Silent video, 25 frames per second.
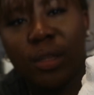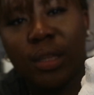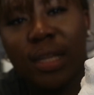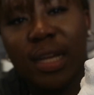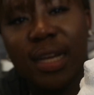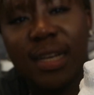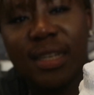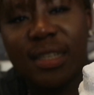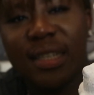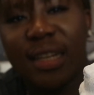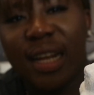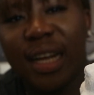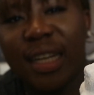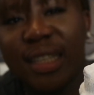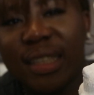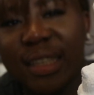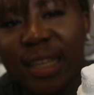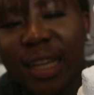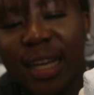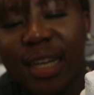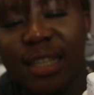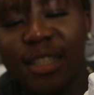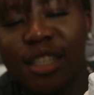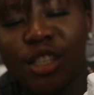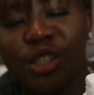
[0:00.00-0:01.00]
things like
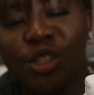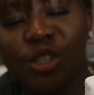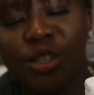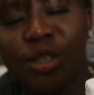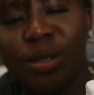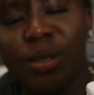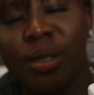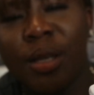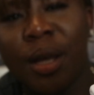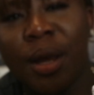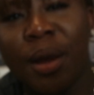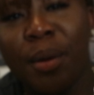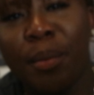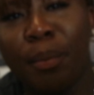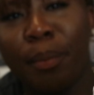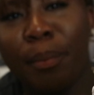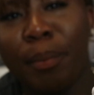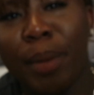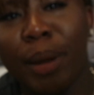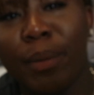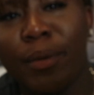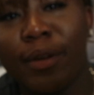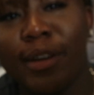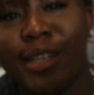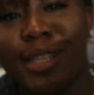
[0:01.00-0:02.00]
this. It just
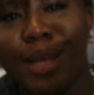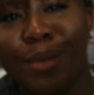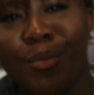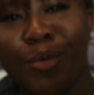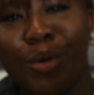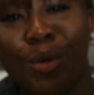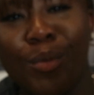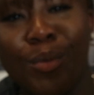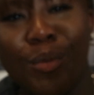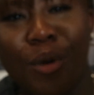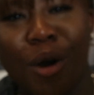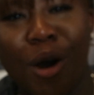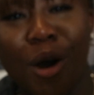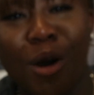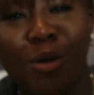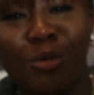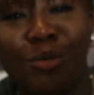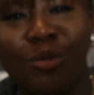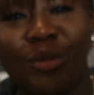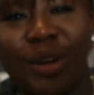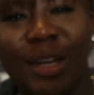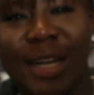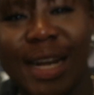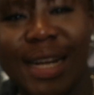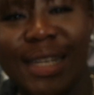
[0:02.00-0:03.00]
maybe because I'm a
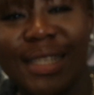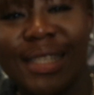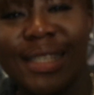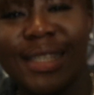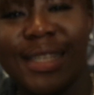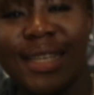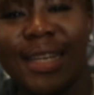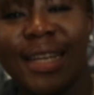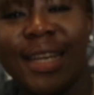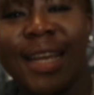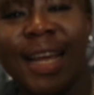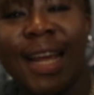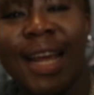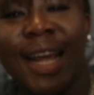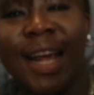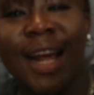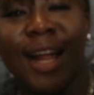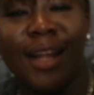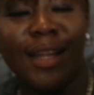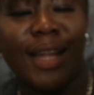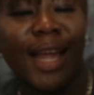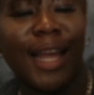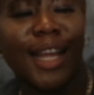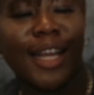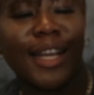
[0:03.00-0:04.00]
mom. When I see
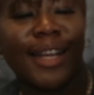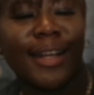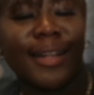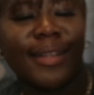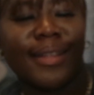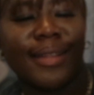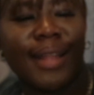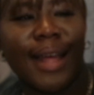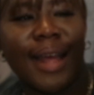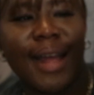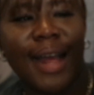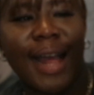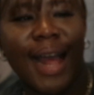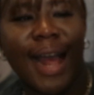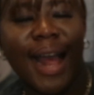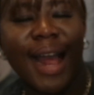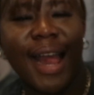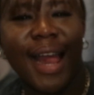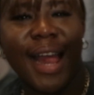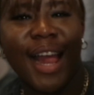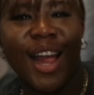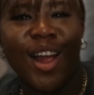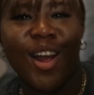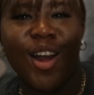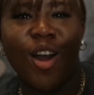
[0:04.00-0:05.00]
like
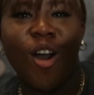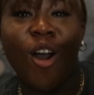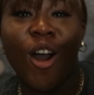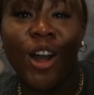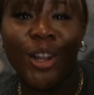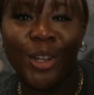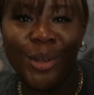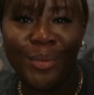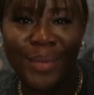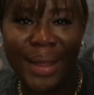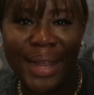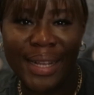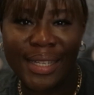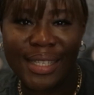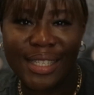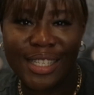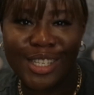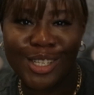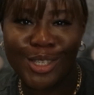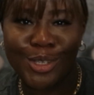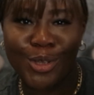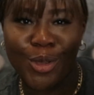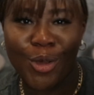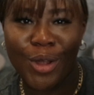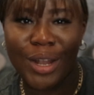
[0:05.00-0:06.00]
ornaments
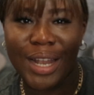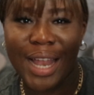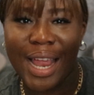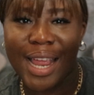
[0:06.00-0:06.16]
that's got